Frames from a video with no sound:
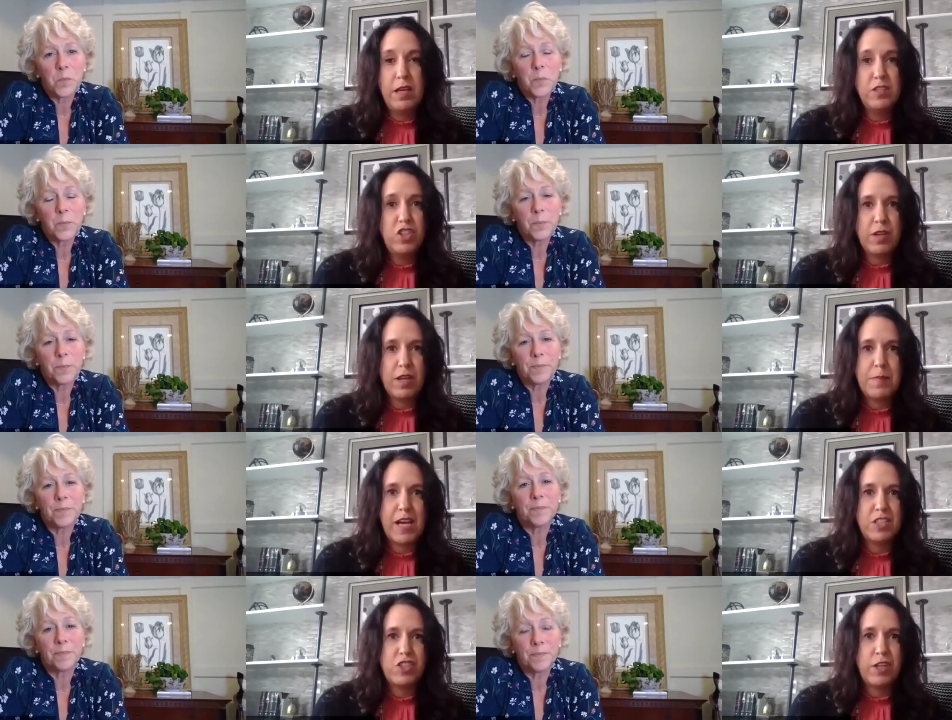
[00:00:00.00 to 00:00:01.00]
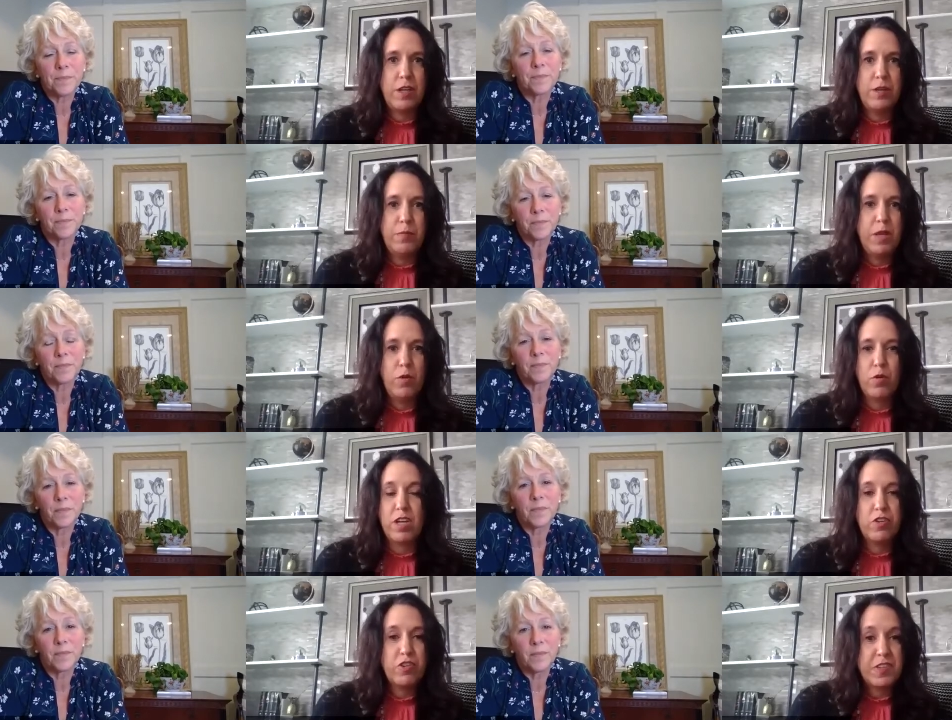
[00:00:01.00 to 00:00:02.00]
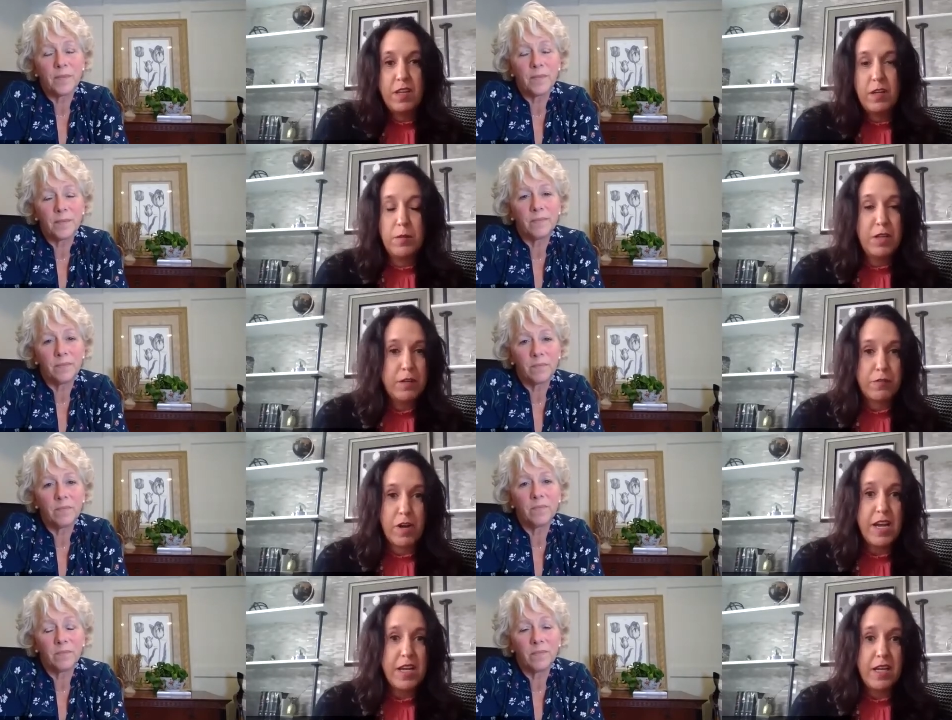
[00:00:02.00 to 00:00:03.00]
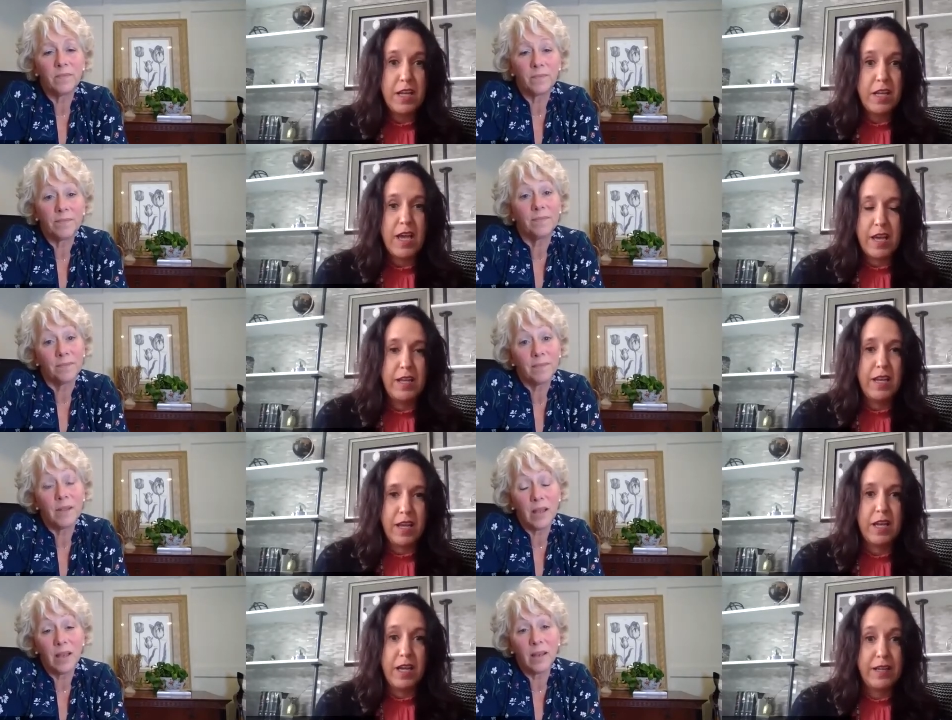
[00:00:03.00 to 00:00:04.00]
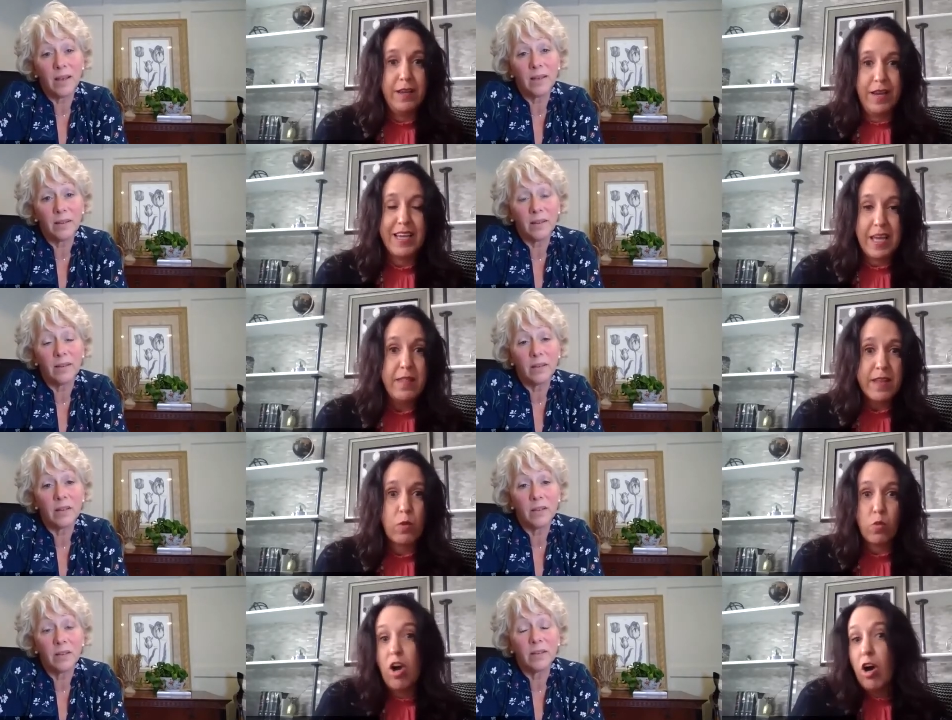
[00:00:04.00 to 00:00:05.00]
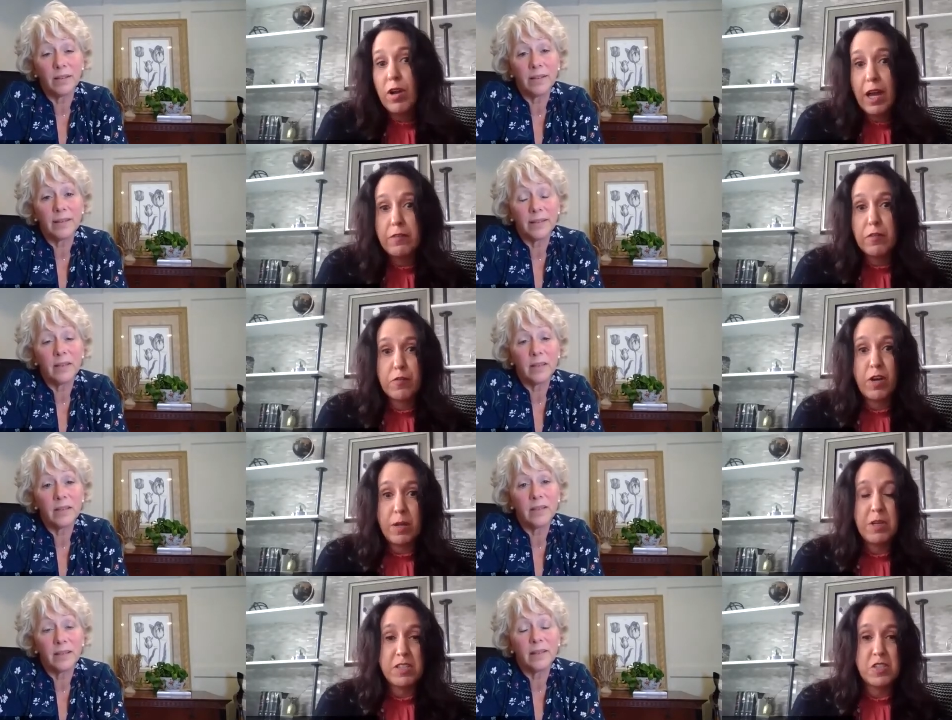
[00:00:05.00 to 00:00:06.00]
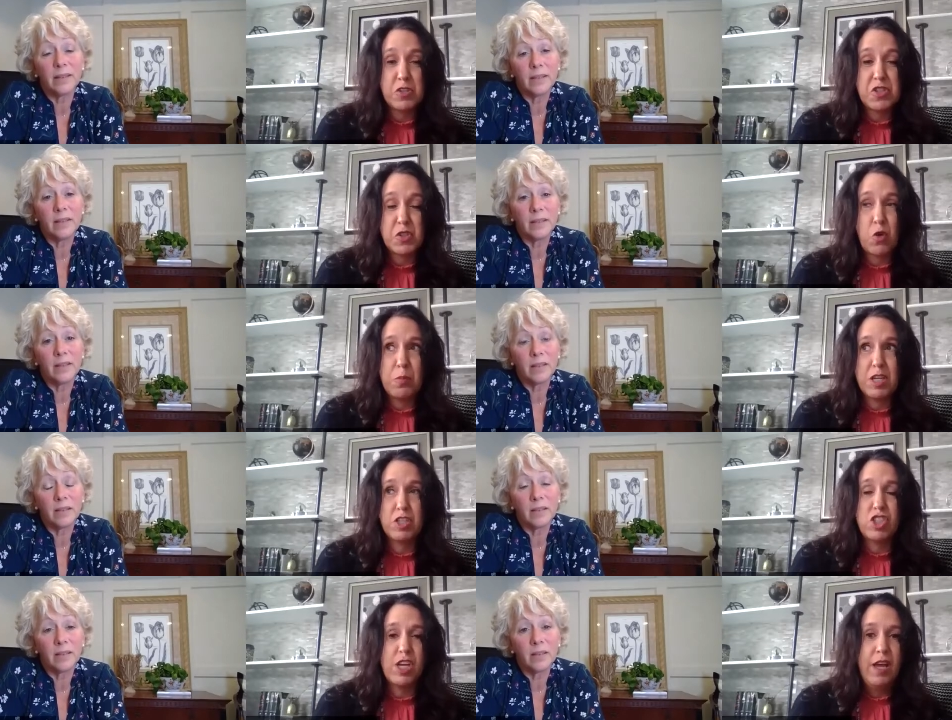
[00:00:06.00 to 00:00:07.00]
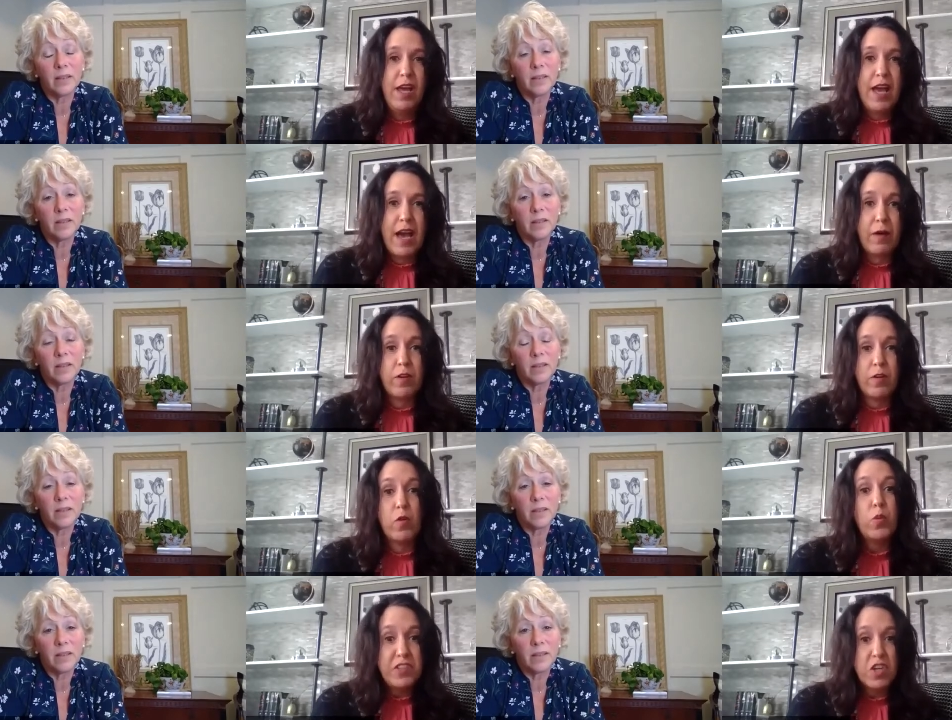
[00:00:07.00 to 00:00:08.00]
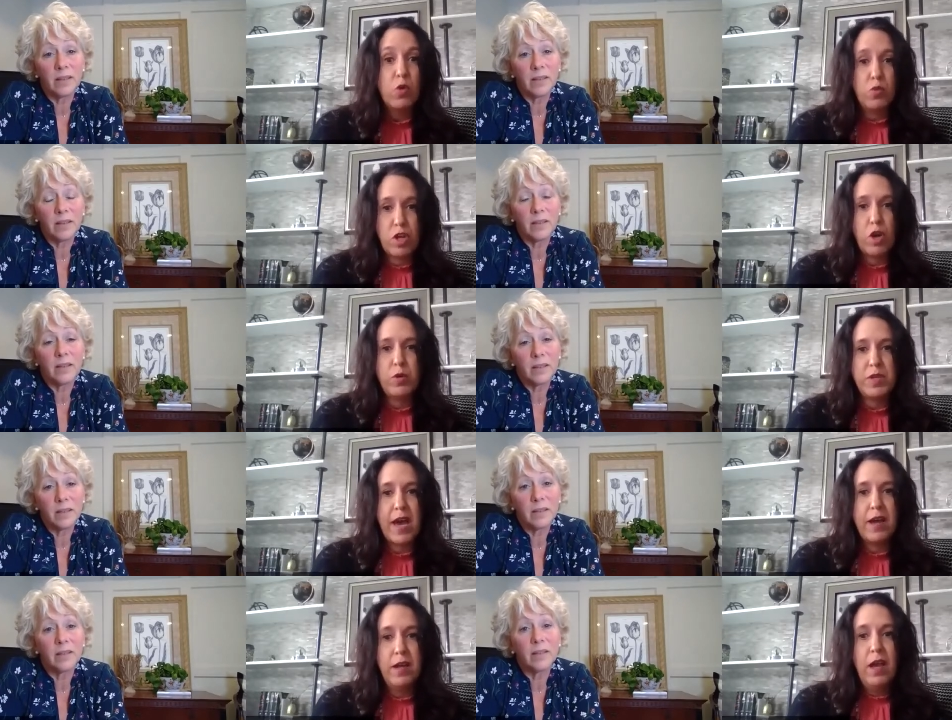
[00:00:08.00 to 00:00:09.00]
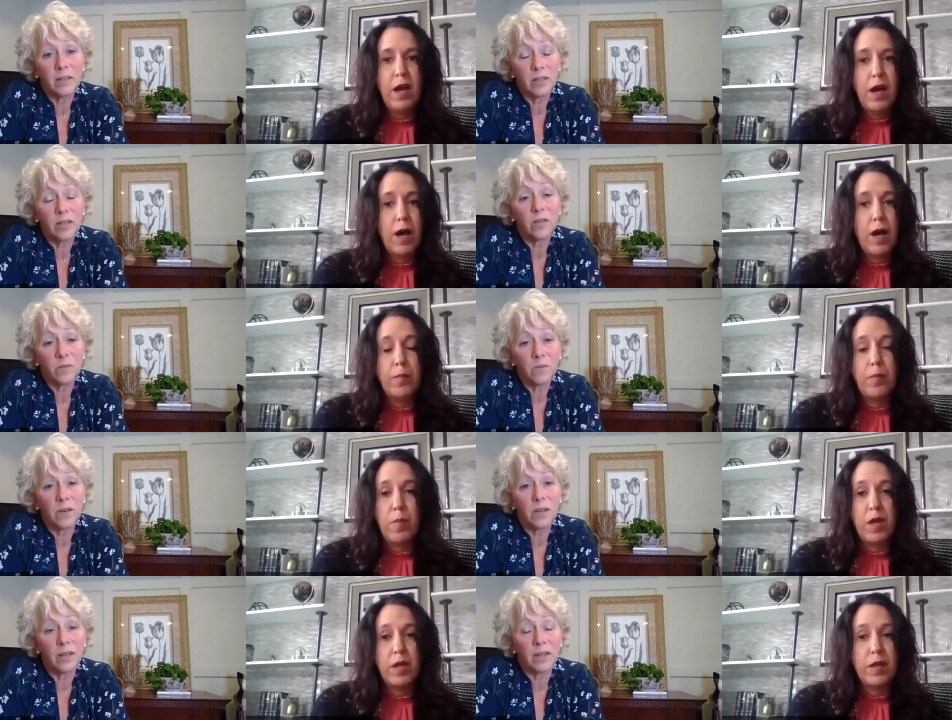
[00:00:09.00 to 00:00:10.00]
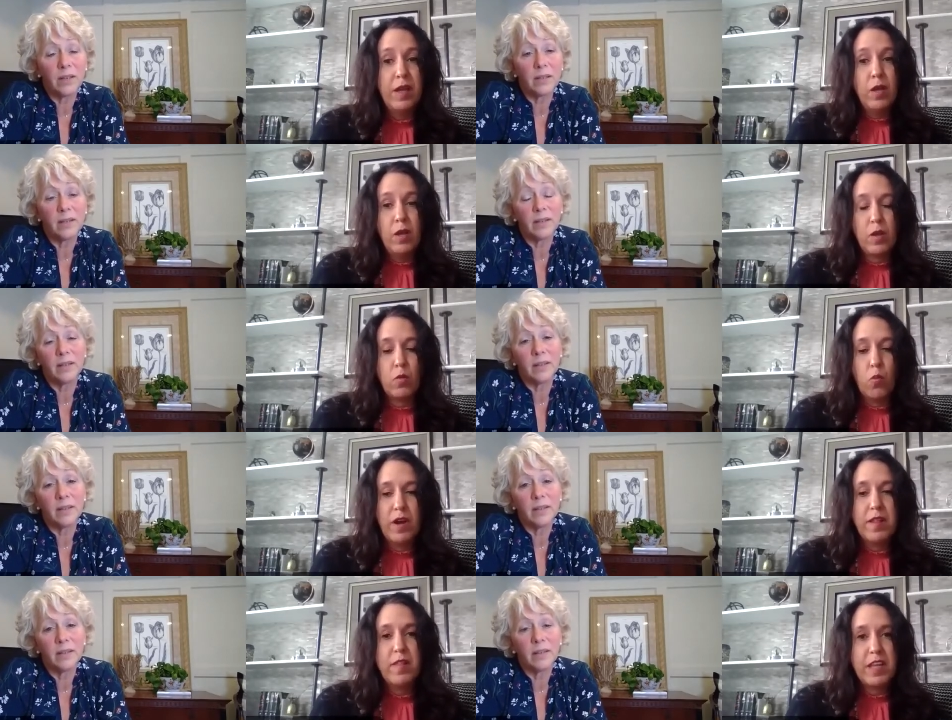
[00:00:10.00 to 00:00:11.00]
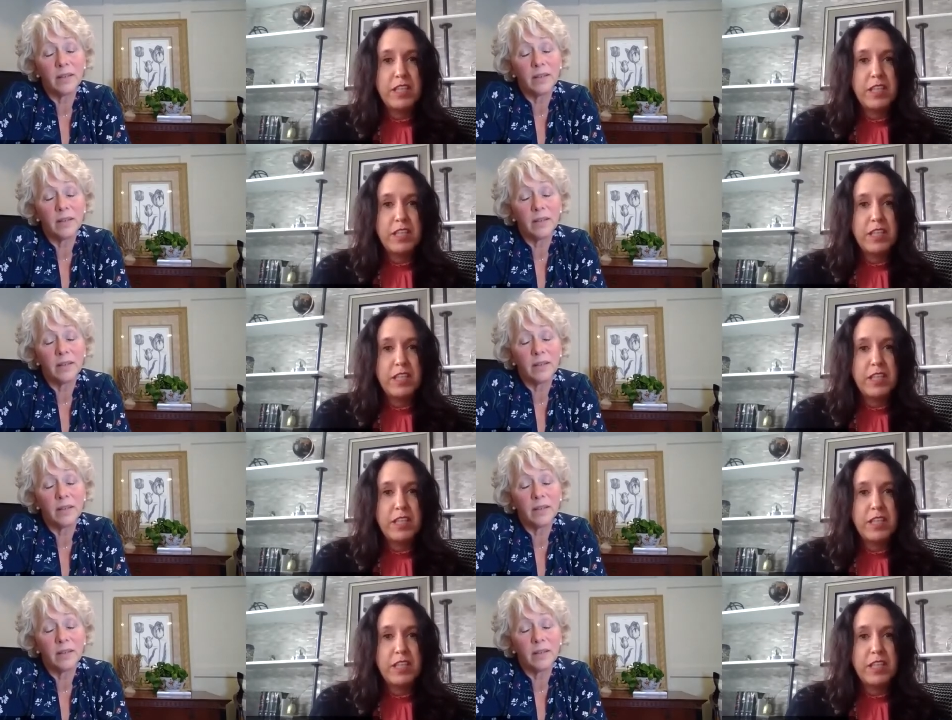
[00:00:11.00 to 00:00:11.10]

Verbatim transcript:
Speaker 1: as you can imagine, people are understandably afraid, and I get that. We're all kind of afraid because there's so much out there that we don't know yet. But one of the